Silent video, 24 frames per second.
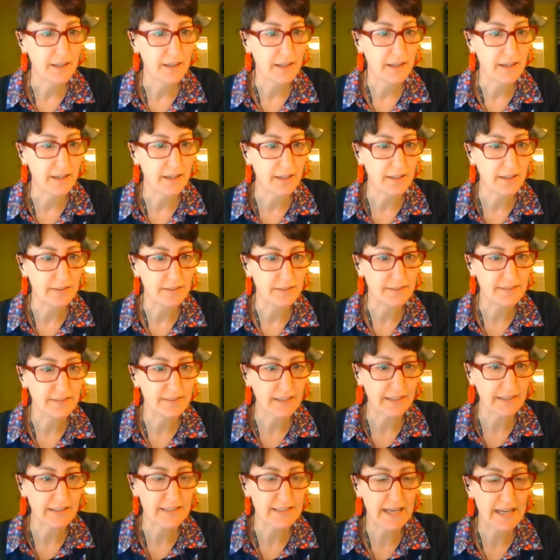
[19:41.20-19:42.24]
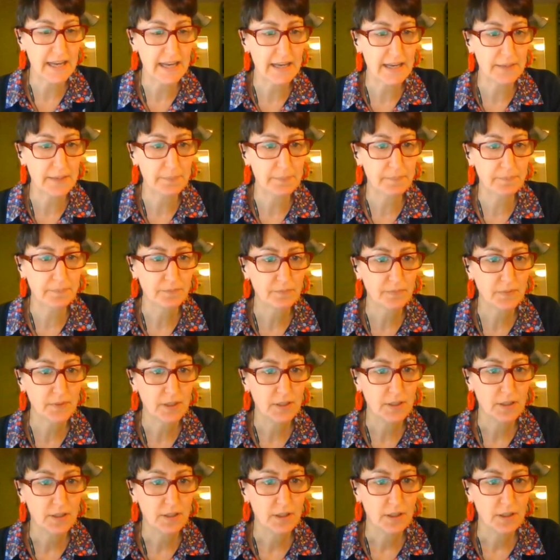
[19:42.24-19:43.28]
And the second time,
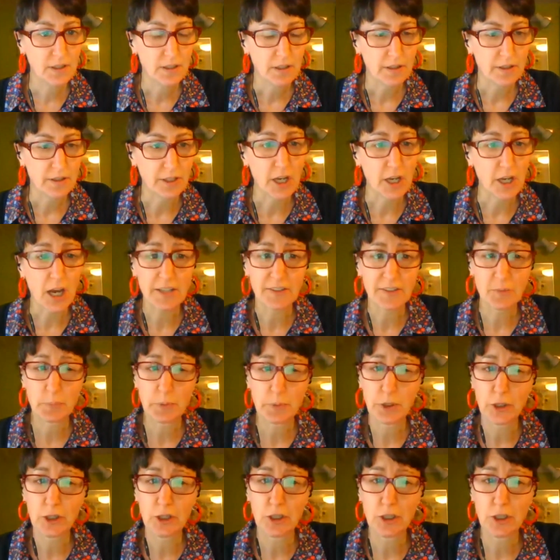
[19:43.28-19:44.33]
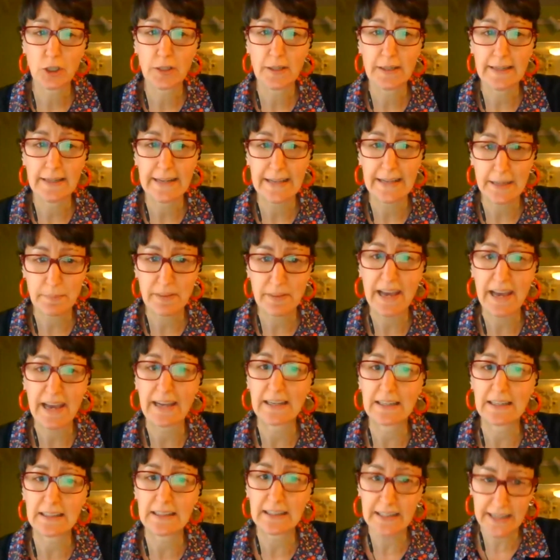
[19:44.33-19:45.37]
the cost per name
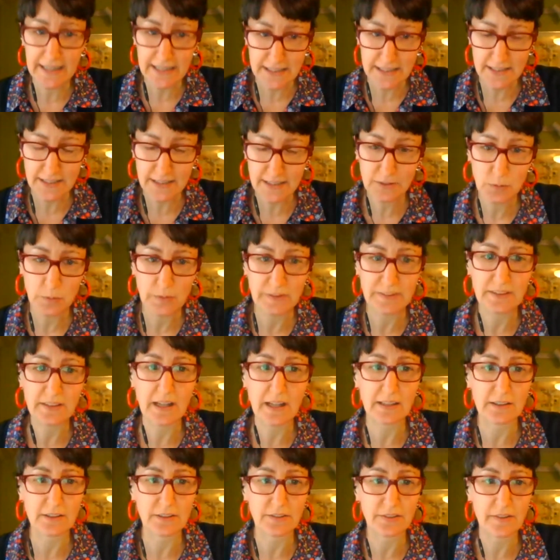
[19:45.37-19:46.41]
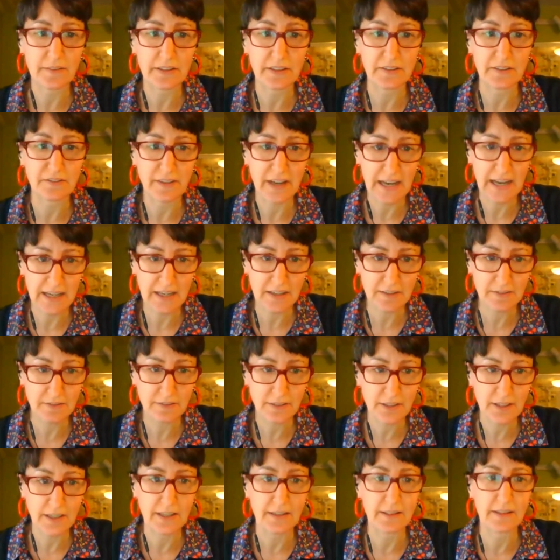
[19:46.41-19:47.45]
that clicked was $1.75,
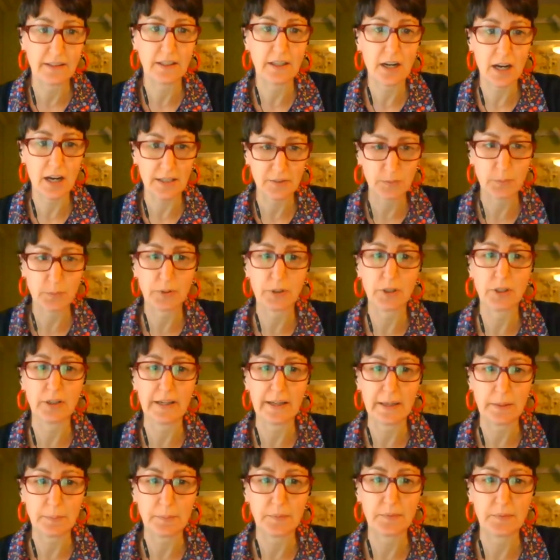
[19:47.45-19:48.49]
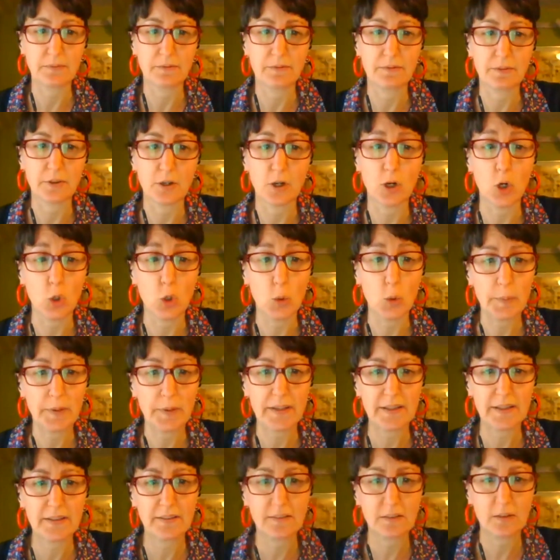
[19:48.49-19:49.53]
and the cost per name for
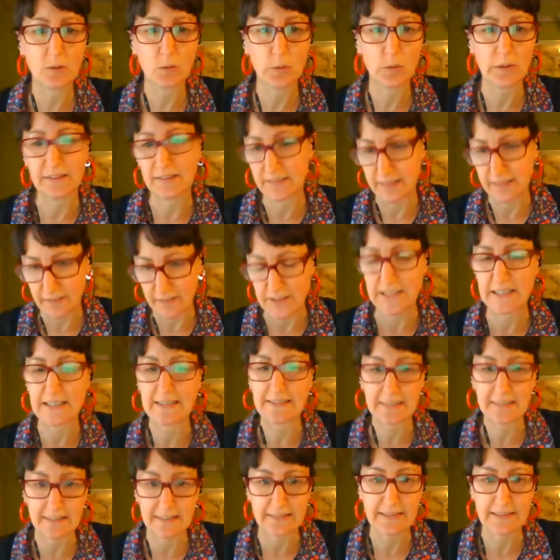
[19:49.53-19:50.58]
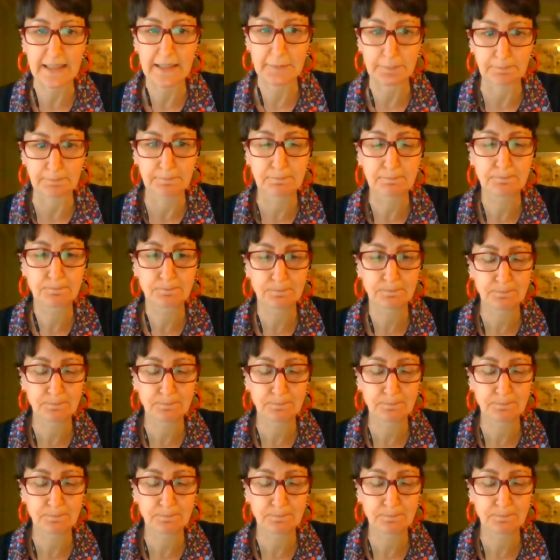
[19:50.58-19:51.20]
opens was 17 cents again.